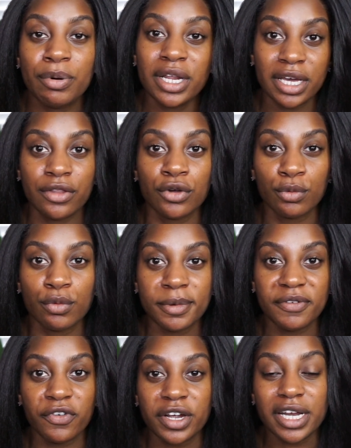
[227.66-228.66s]
in the group will be
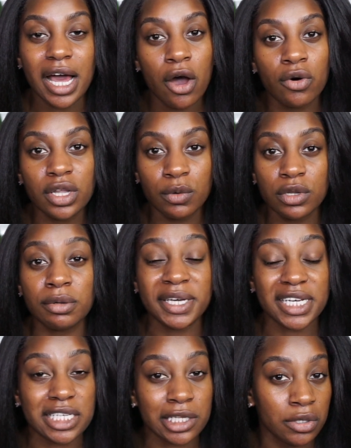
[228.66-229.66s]
free. Not only will it be
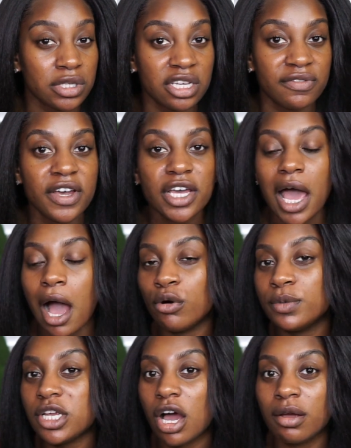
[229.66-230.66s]
exclusive, I will
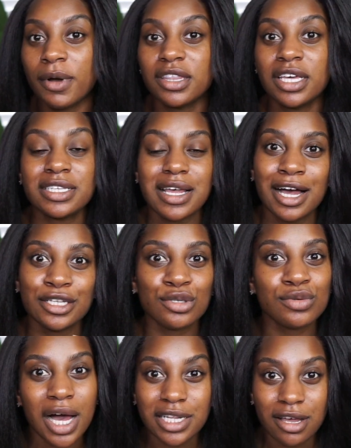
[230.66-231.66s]
be talking about things I do
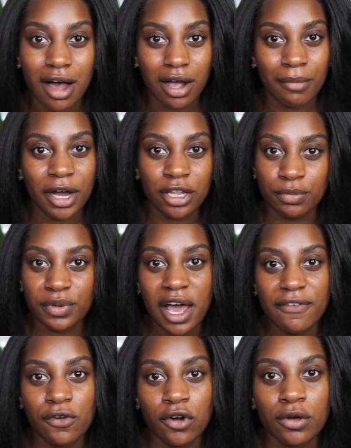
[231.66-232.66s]
not talk on my other
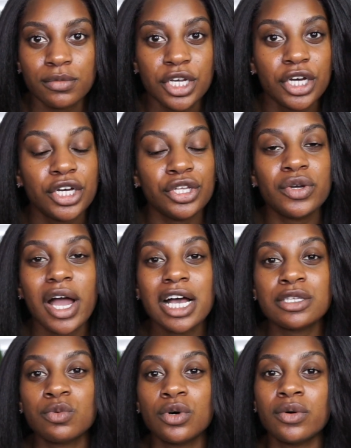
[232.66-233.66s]
platforms. You
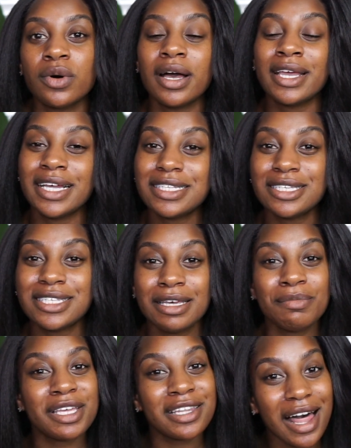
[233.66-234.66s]
guys will get to see
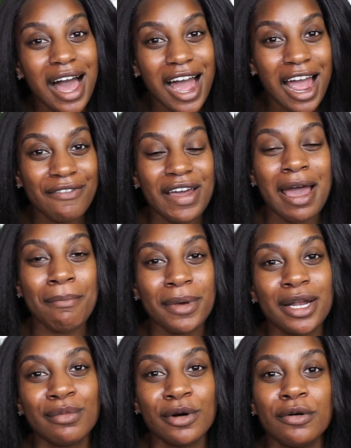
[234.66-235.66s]
me live at
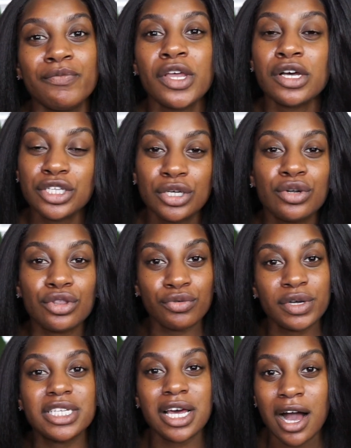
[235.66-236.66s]
minimum 2 to
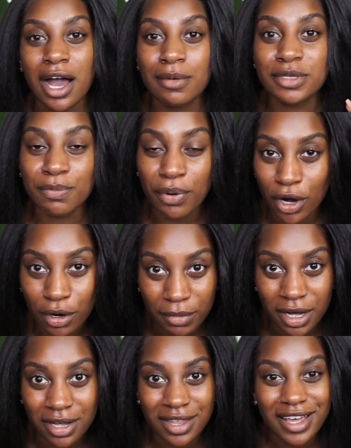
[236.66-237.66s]
3 times per
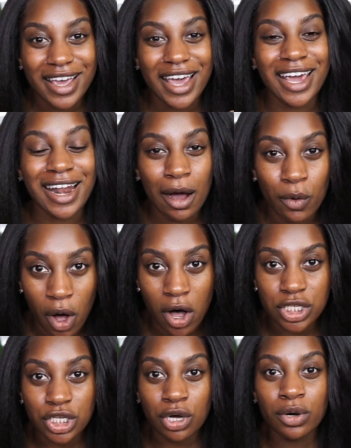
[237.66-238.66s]
month. And I will
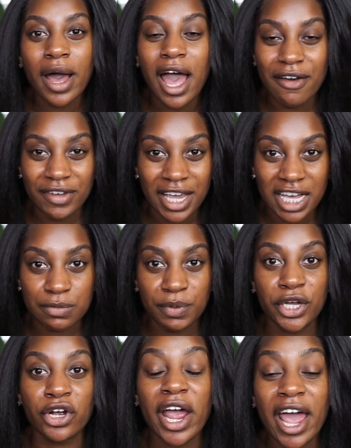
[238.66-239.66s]
also have a guest
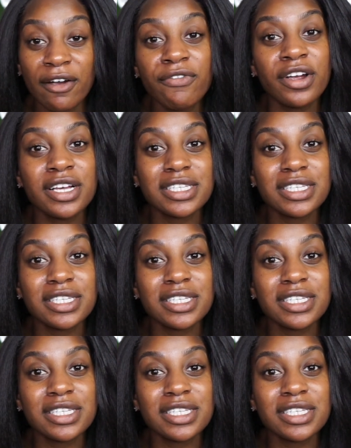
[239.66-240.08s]
speaker every